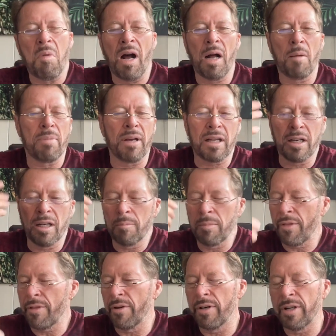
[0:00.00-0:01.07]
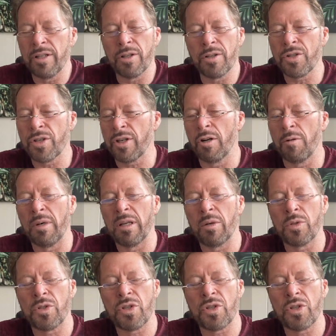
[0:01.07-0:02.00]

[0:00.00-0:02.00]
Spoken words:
I'll pick a number 30 years ago, but it was